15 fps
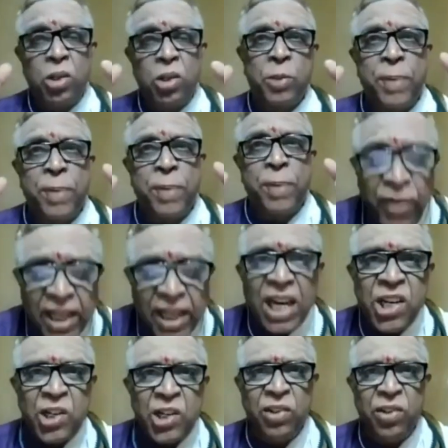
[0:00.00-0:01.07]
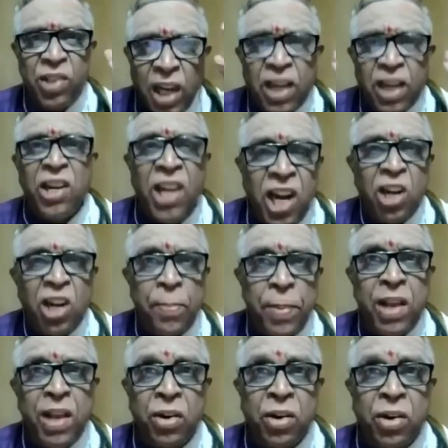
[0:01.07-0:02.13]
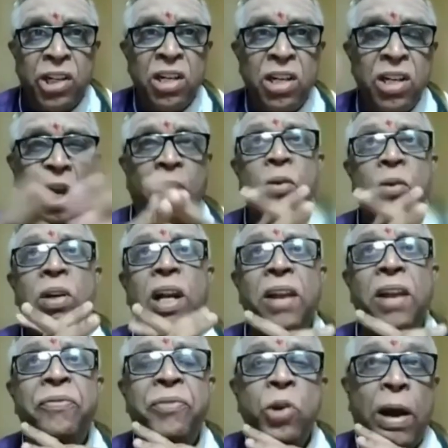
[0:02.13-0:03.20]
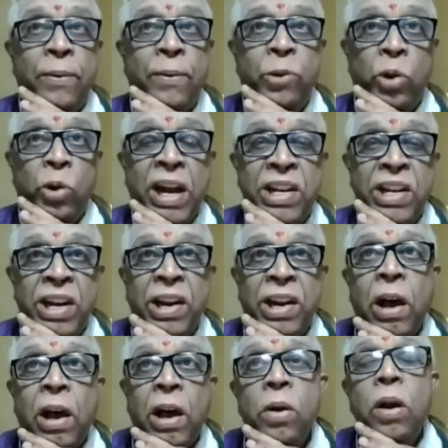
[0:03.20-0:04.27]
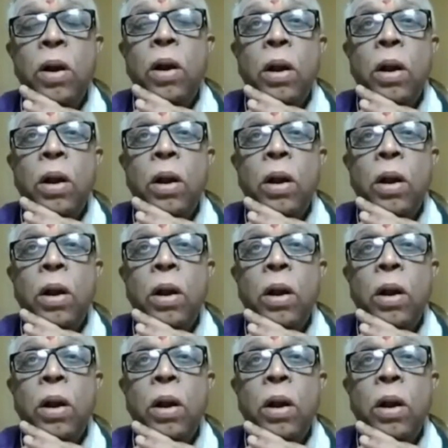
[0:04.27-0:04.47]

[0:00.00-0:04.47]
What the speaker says: specifications that need to be written down, if you have to write it down,